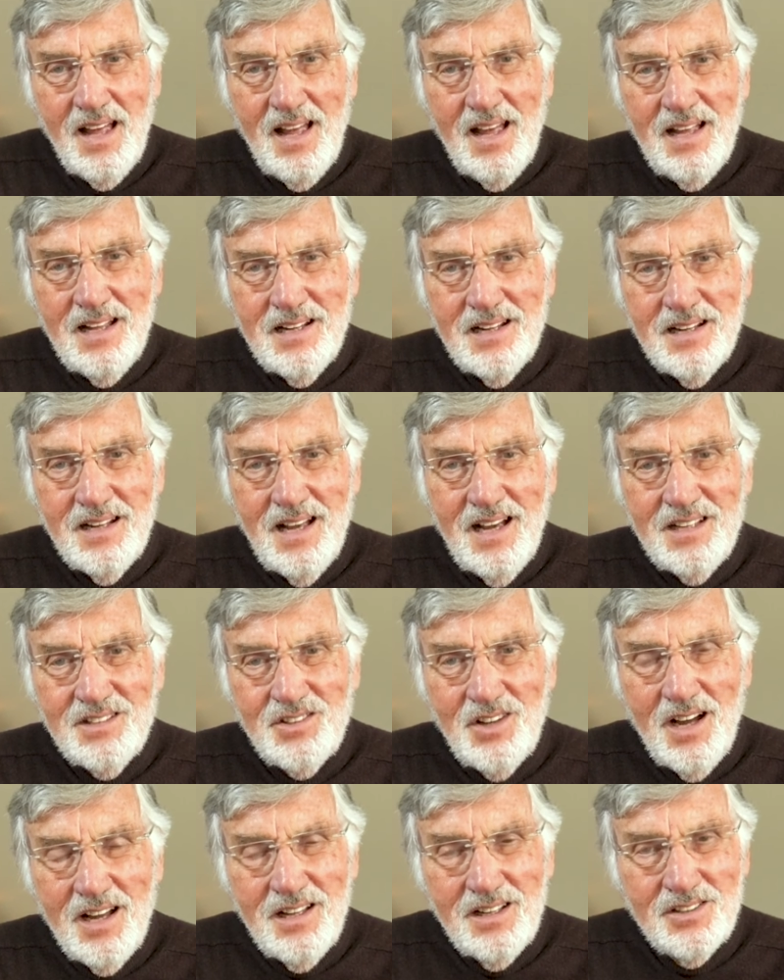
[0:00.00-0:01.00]
And as
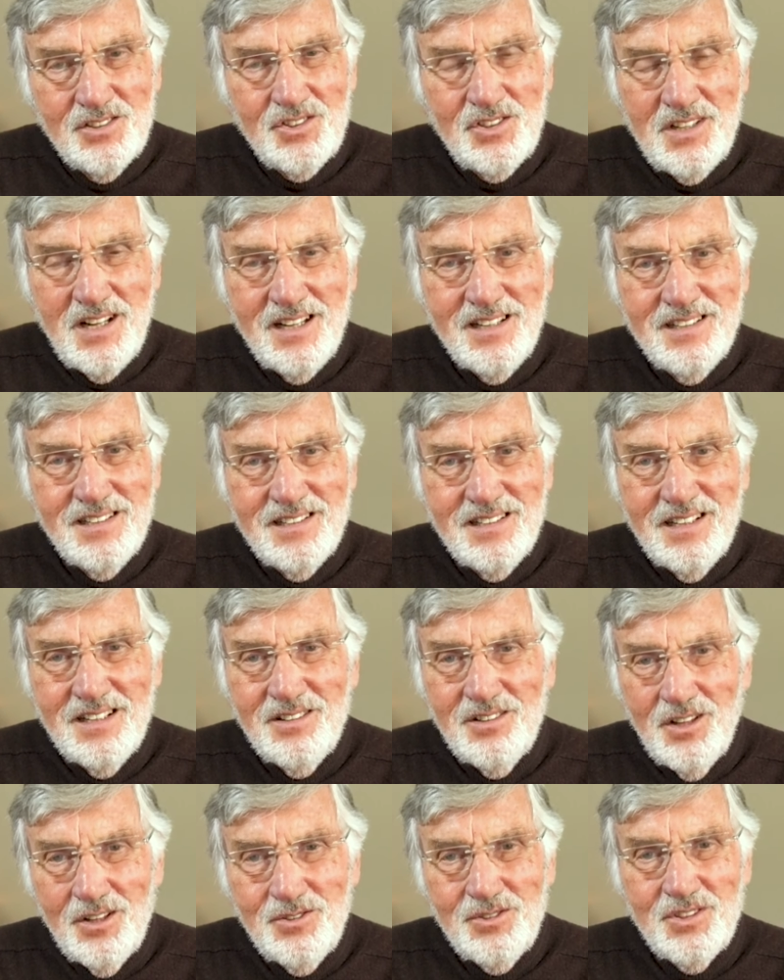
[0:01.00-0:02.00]
I understand it,
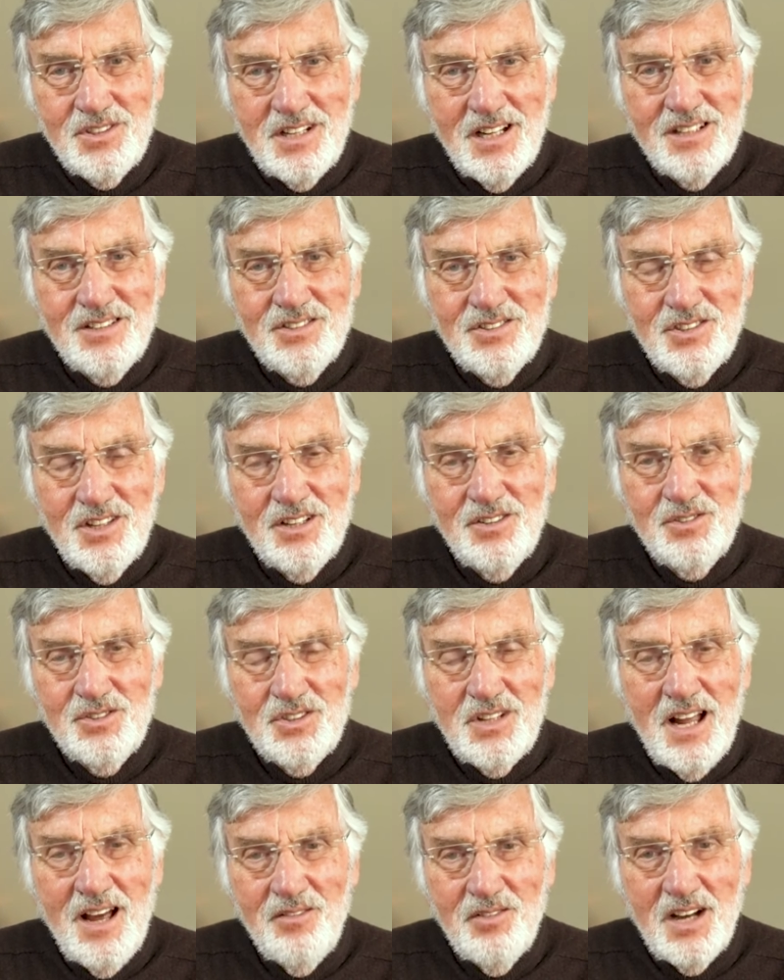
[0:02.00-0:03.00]
in those days, they
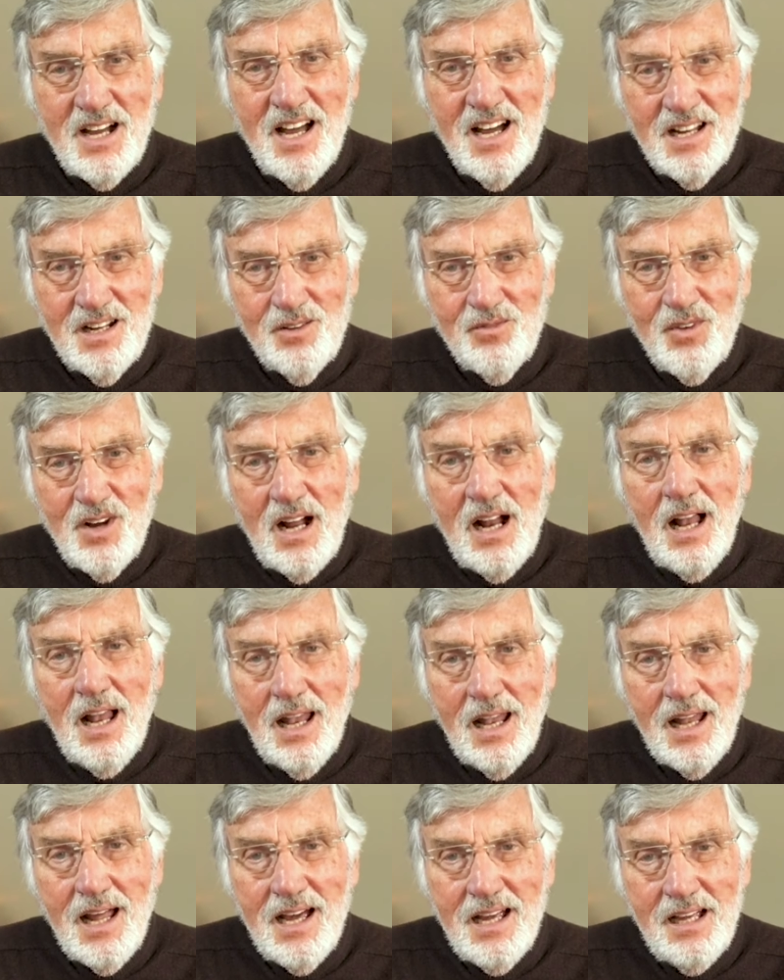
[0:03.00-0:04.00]
used to have a kind of
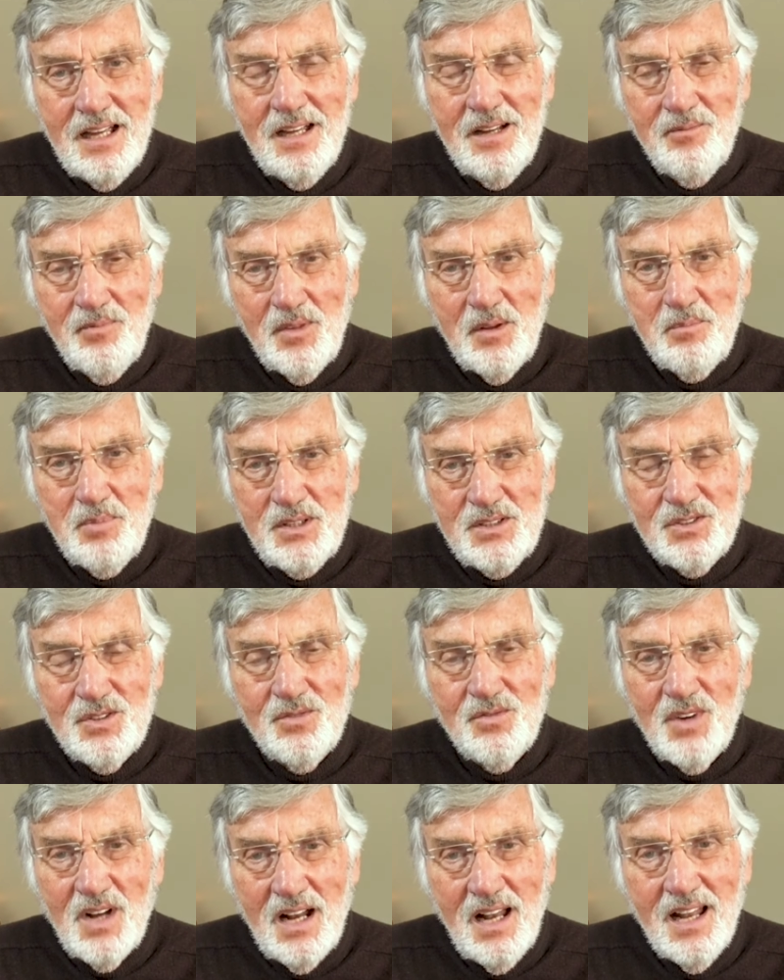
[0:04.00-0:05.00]
clay, a piece
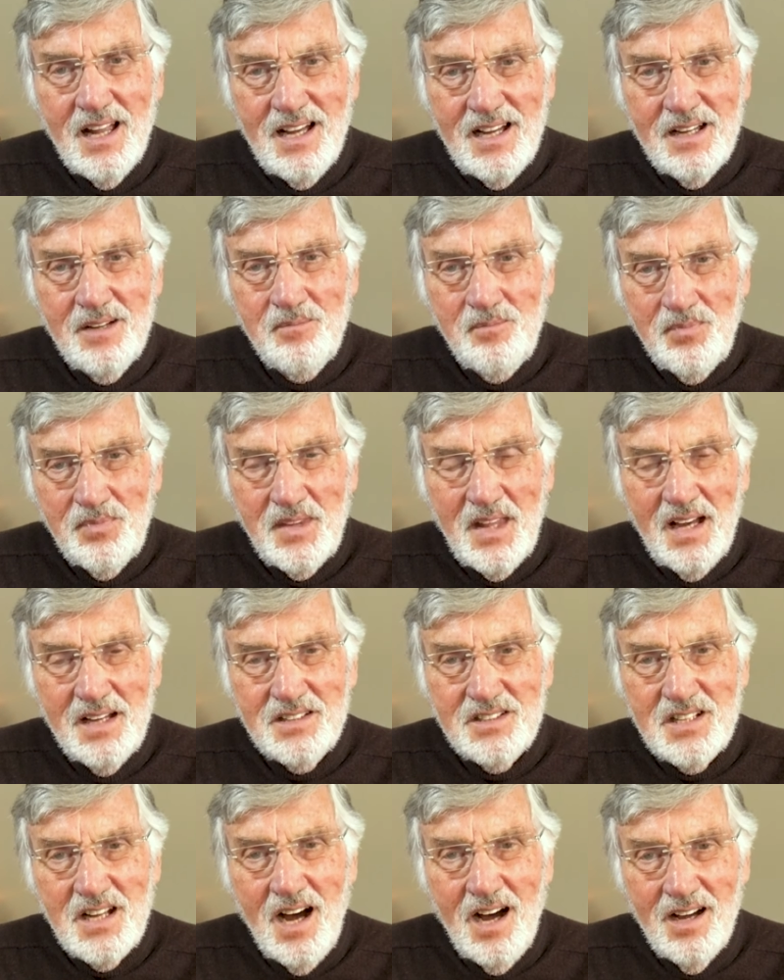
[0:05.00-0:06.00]
of clay, a
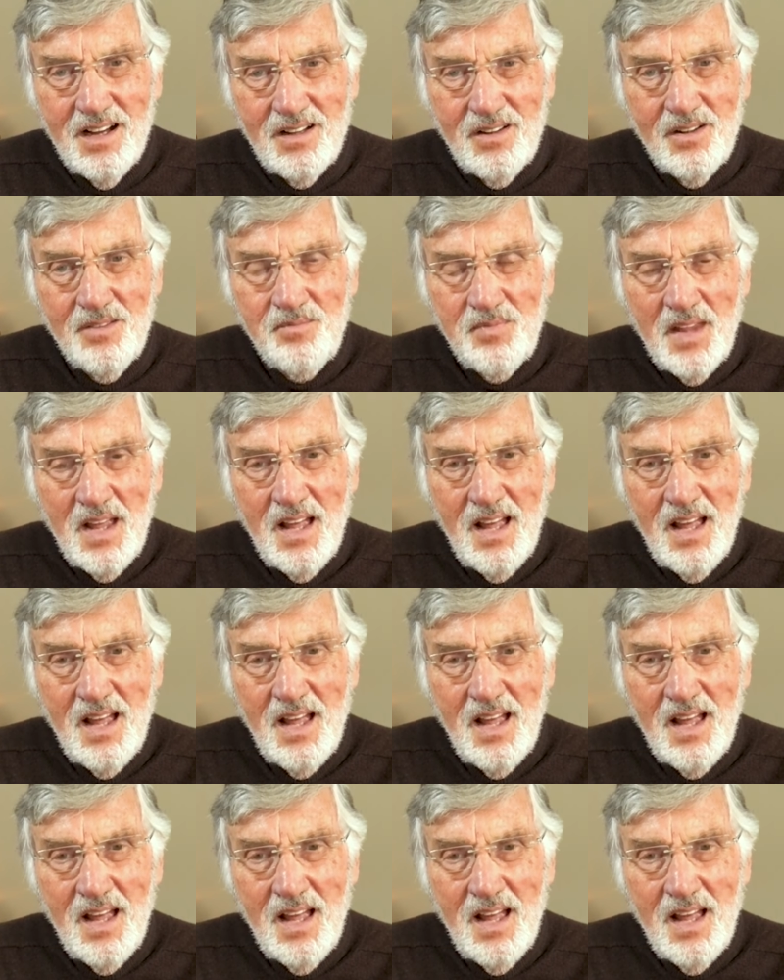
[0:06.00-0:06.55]
tile,